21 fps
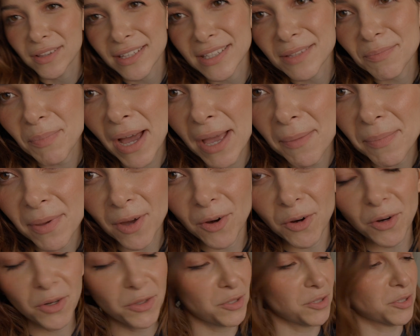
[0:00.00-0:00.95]
It's piping
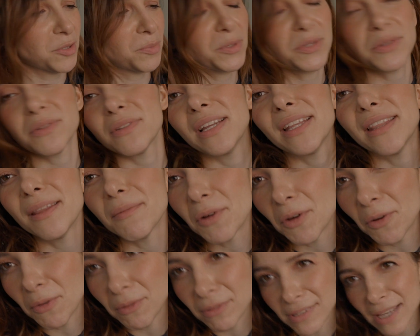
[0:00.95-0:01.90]
hot. You're supposed to let them
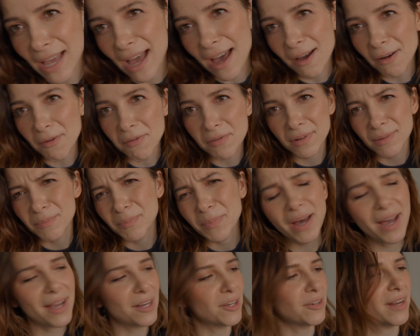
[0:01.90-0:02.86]
cool down,
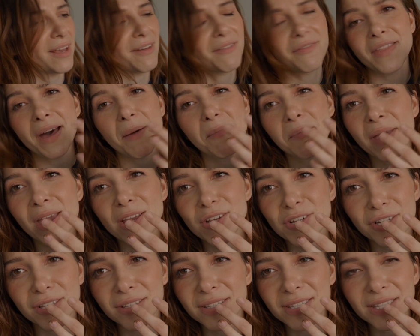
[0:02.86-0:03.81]
but I don't have that
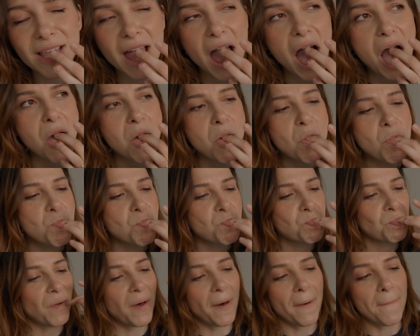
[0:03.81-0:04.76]
patience.
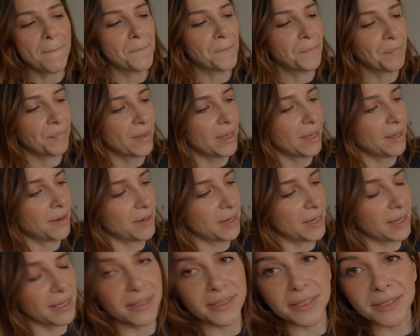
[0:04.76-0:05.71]
Here
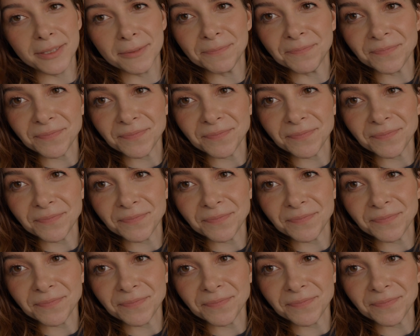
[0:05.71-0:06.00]
it is.